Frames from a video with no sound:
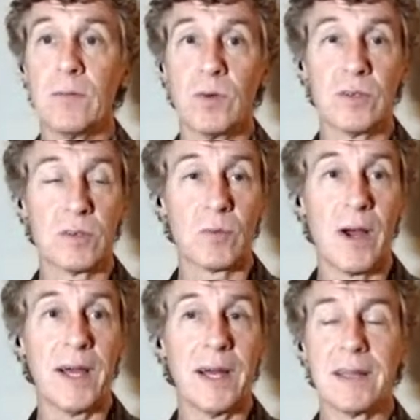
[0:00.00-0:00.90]
which is
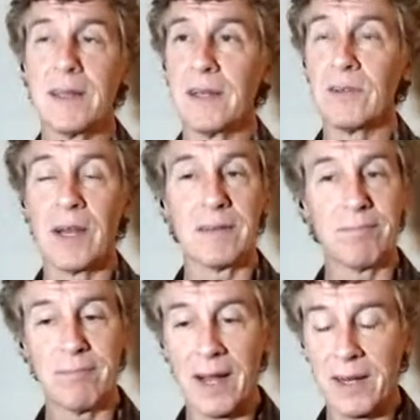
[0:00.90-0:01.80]
why
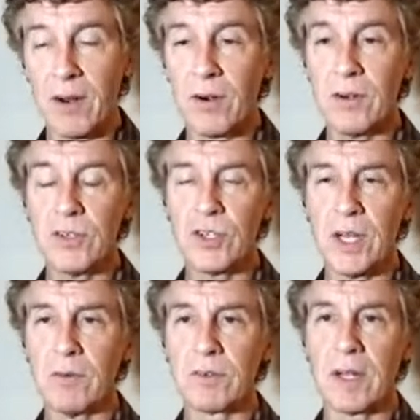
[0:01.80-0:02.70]
I heard
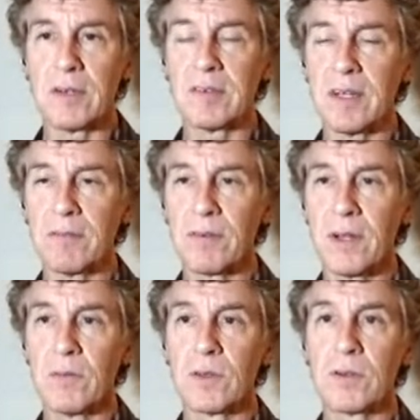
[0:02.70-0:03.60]
Shane was on the same
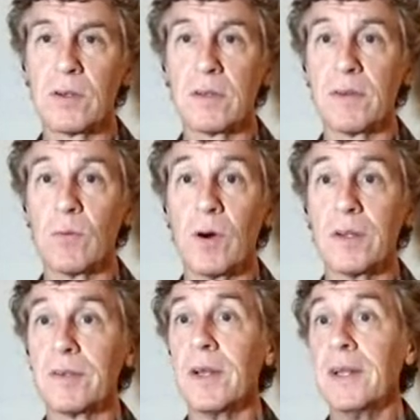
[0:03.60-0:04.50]
flight with Earl. If he
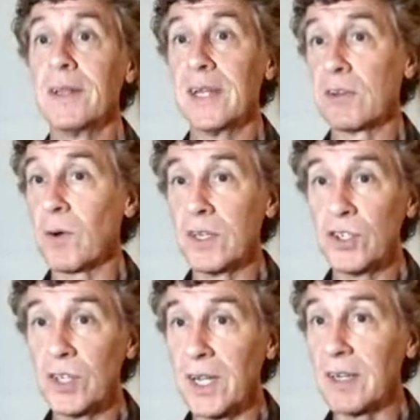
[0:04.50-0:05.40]
was, that's why
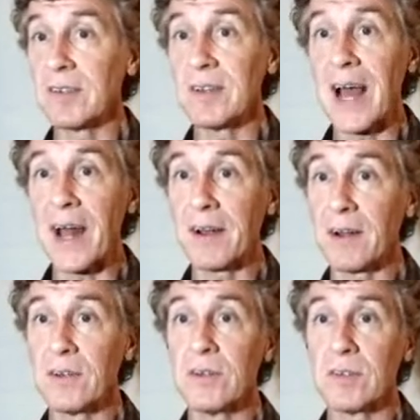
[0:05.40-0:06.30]
Shane is not
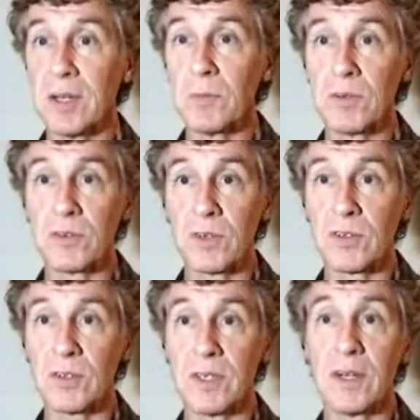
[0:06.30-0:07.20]
under the same
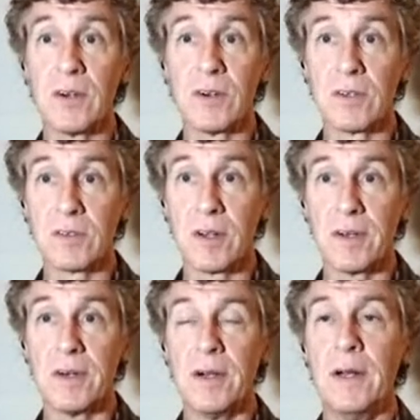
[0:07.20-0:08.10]
restriction that Earl is
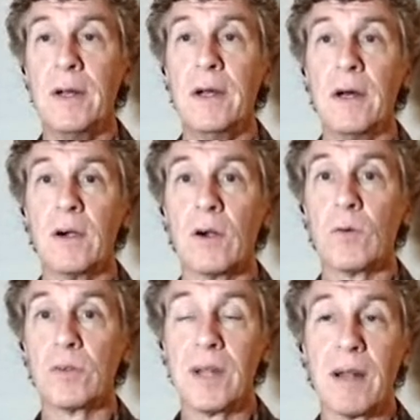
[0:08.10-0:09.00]
under.
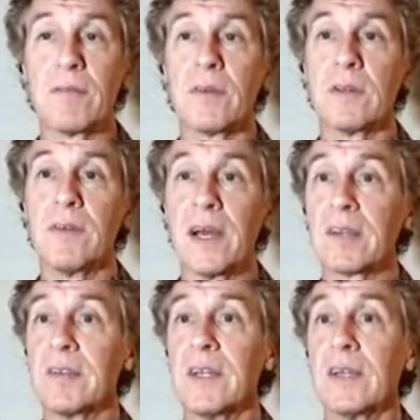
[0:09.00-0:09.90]
Earl was not fully
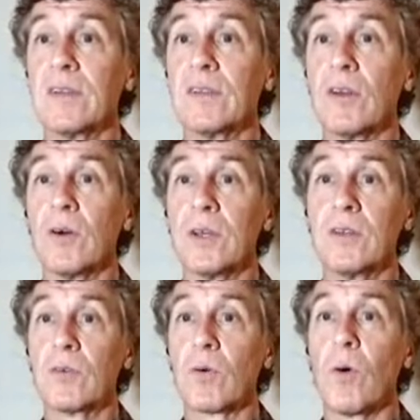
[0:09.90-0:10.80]
vaccinated, so
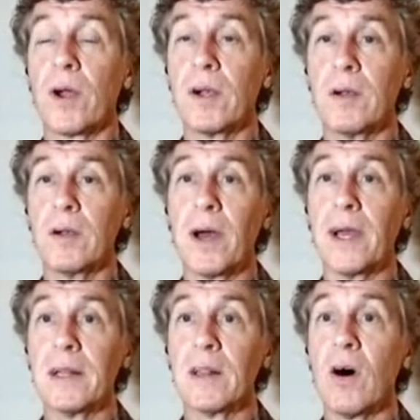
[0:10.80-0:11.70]
he's required
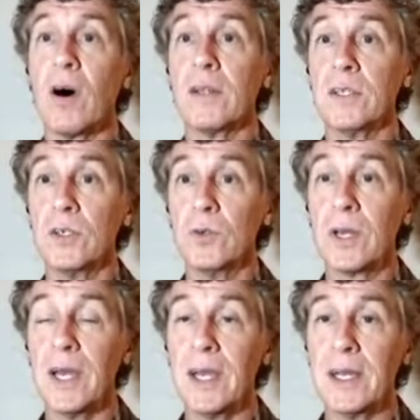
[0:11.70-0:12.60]
by law in the
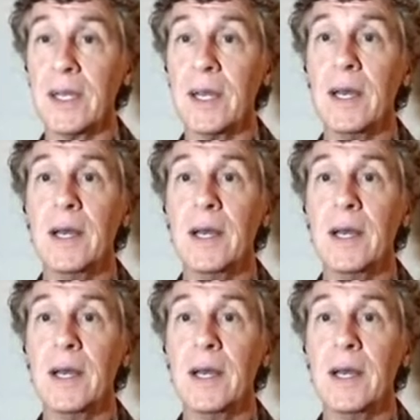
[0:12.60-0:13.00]
UK